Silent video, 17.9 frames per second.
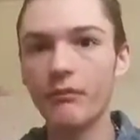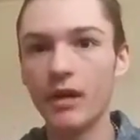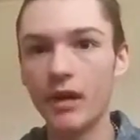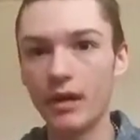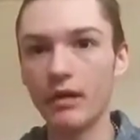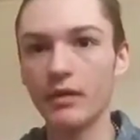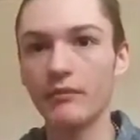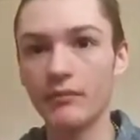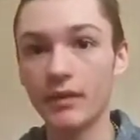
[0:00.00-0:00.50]

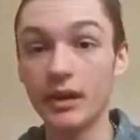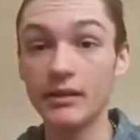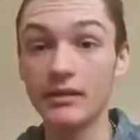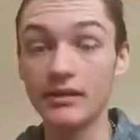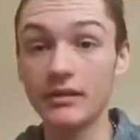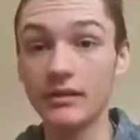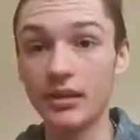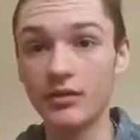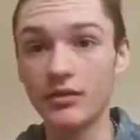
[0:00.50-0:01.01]
Um, and
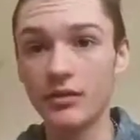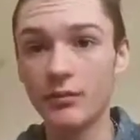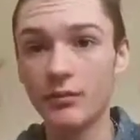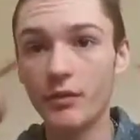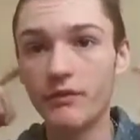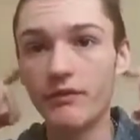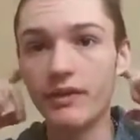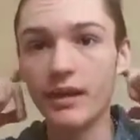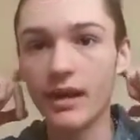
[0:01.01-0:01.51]
since we're
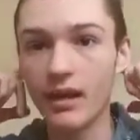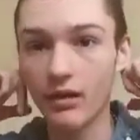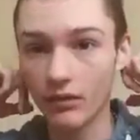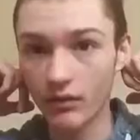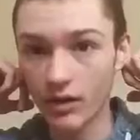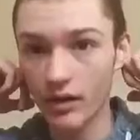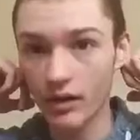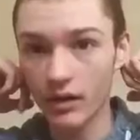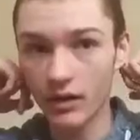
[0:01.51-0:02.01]
moving
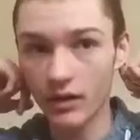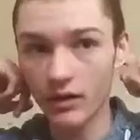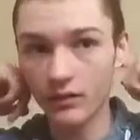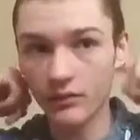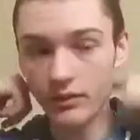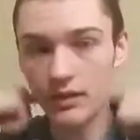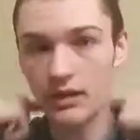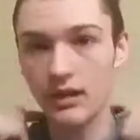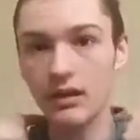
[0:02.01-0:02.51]
down,
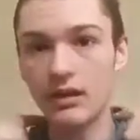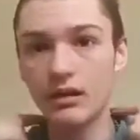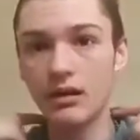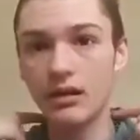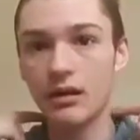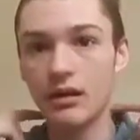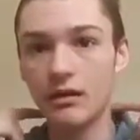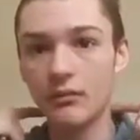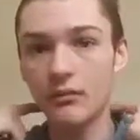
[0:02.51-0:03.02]
we can
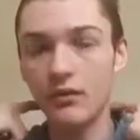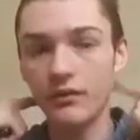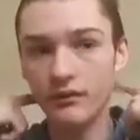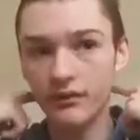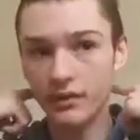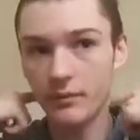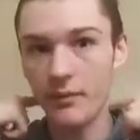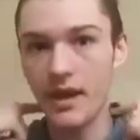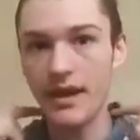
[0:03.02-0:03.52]
move
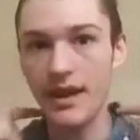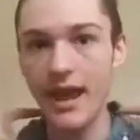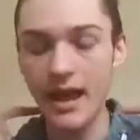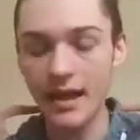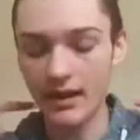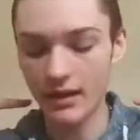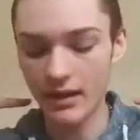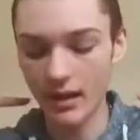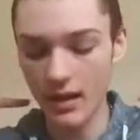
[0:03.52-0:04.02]
to my
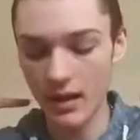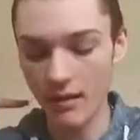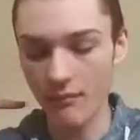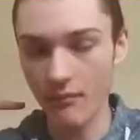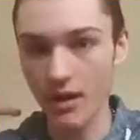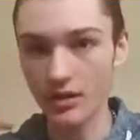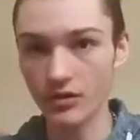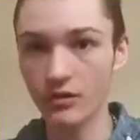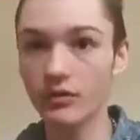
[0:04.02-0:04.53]
neck and
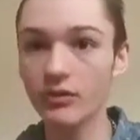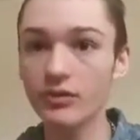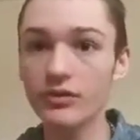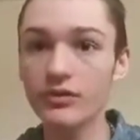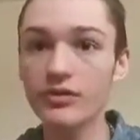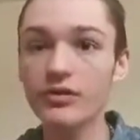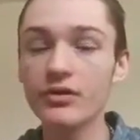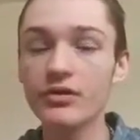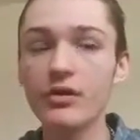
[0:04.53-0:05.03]
my
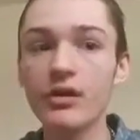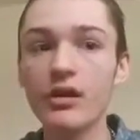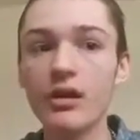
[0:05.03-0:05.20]
shoulders.